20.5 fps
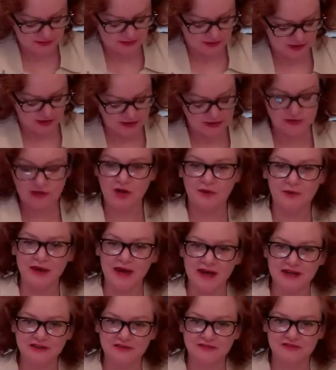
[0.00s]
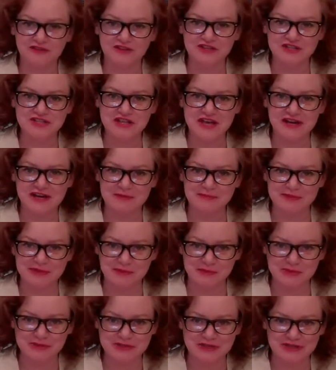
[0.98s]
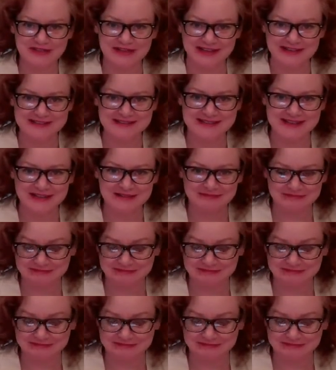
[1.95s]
Alright, go ahead and finish that up and then we'll do the next step.